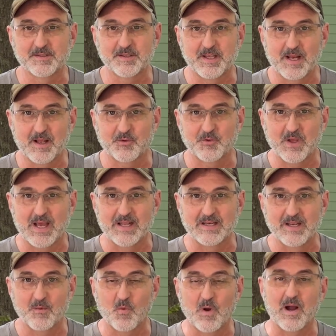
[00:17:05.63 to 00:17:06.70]
get outside and
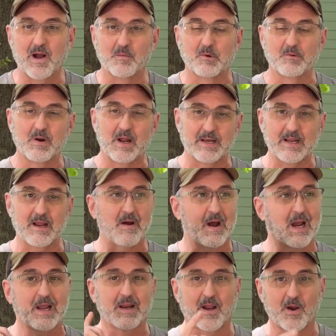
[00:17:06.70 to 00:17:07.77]
get wild, but right now
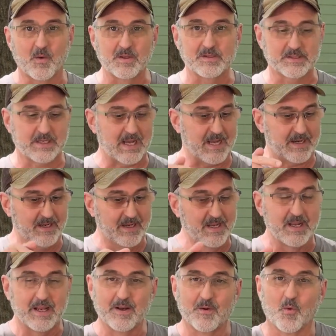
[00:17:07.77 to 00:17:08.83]
I got to go inside
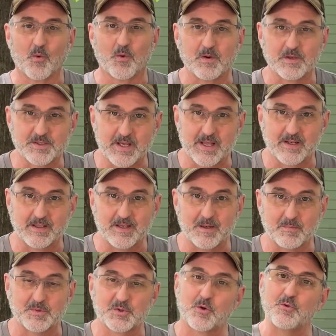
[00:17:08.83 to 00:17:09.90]
and order a set of
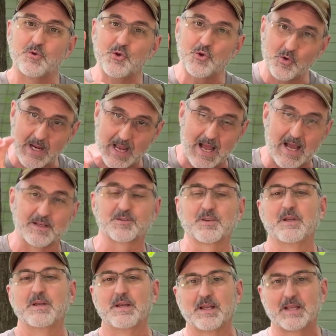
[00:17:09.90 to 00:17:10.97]
limbs. So you guys
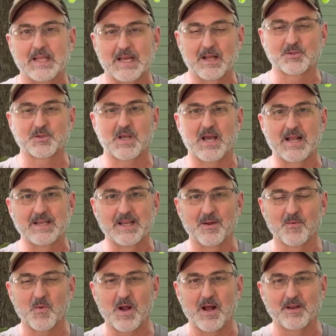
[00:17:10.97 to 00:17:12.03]
get outside and
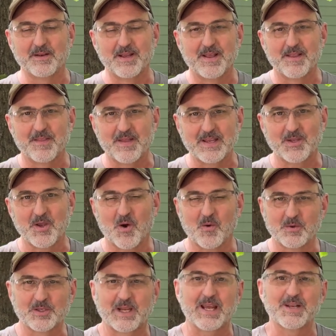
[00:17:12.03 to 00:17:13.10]
get wild. Thank y'all.
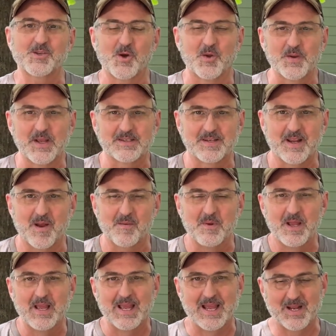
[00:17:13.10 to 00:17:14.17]
We'll catch y'all next time,
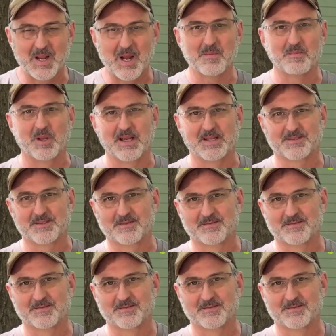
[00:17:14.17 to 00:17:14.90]
and God bless.